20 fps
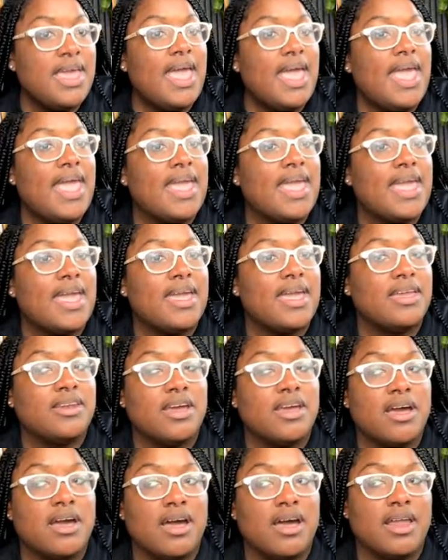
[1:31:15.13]
And
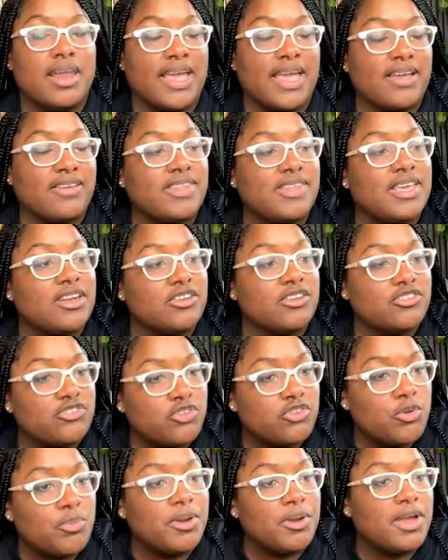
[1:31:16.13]
like I said, a
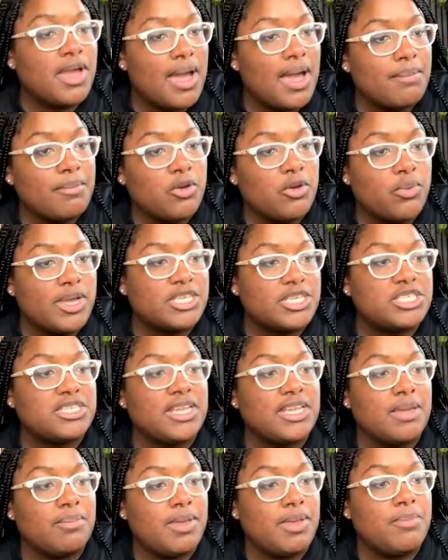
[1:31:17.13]
super common question
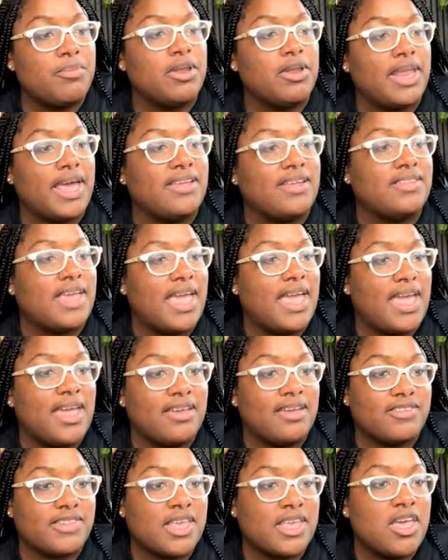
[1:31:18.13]
that people like to
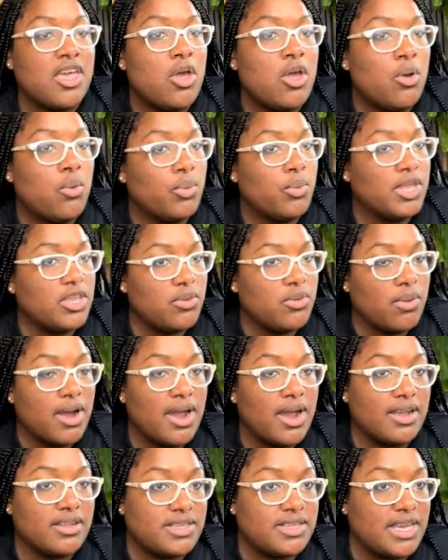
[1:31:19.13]
ask when you
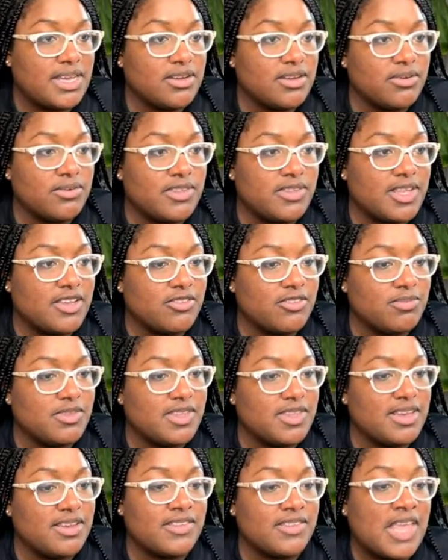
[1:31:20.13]
are in technical assessments
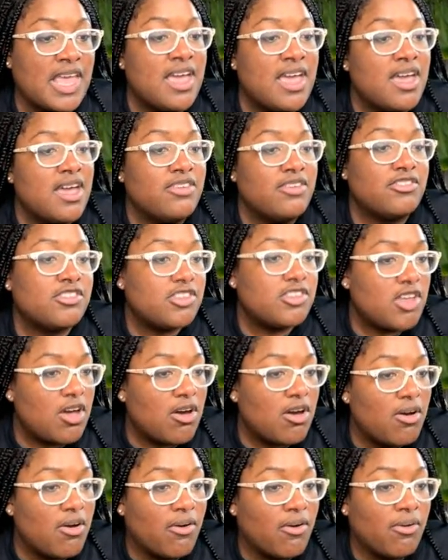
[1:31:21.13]
is,
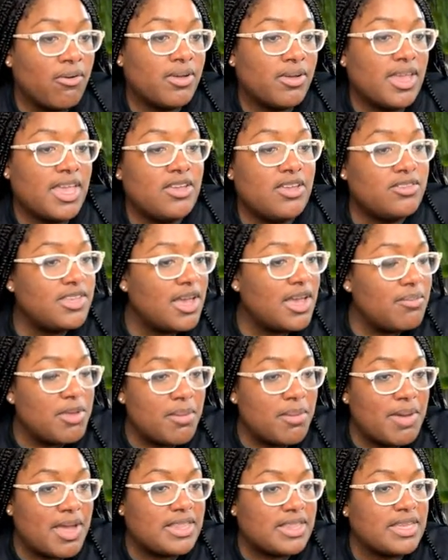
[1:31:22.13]
so can you tell me
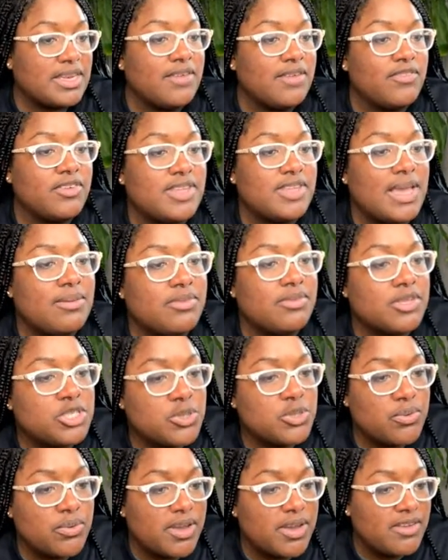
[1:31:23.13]
about the different types of
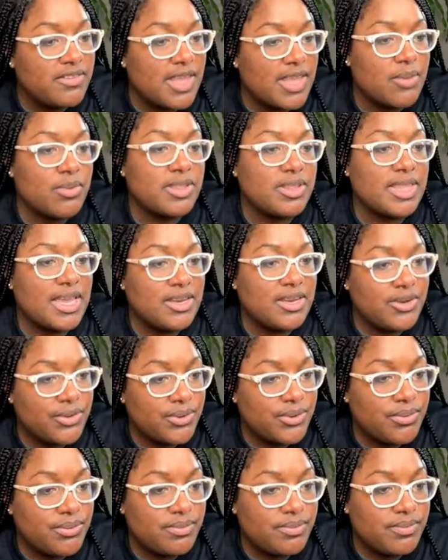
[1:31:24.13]
joins and what they
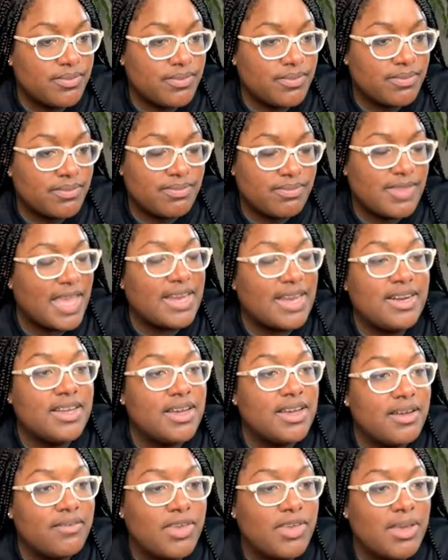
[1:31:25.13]
do? They
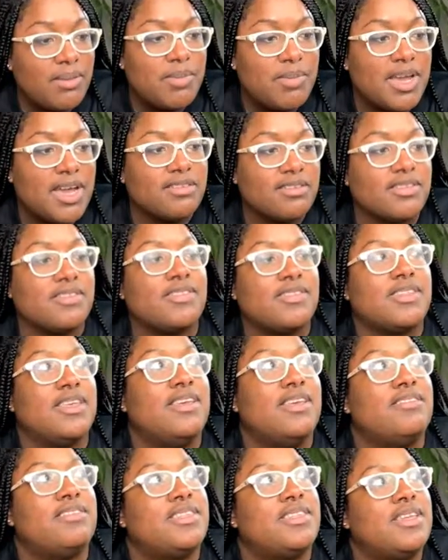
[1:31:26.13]
love it because
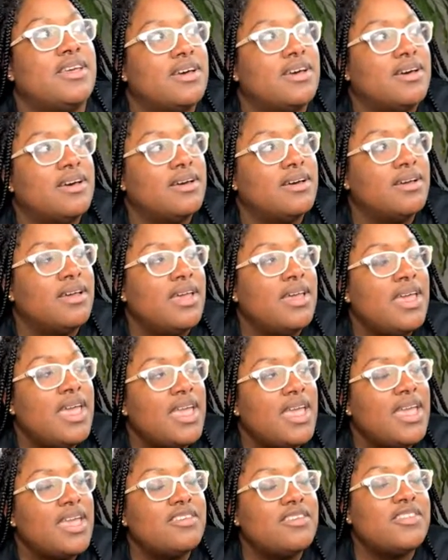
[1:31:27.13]
it's the
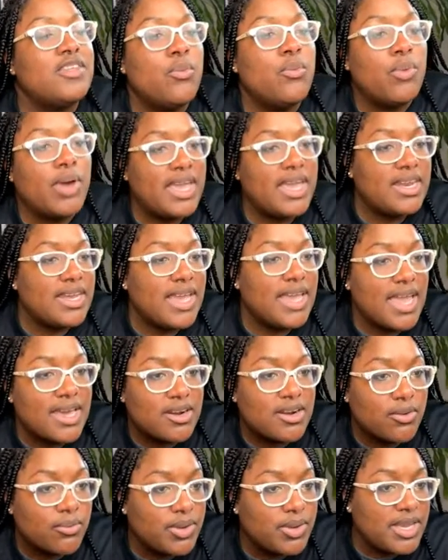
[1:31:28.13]
way to kind
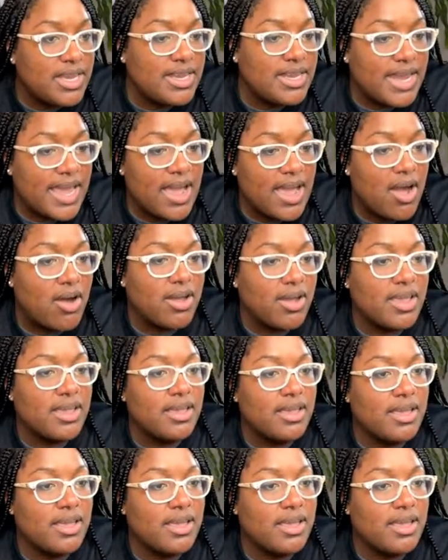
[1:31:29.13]
of weed out,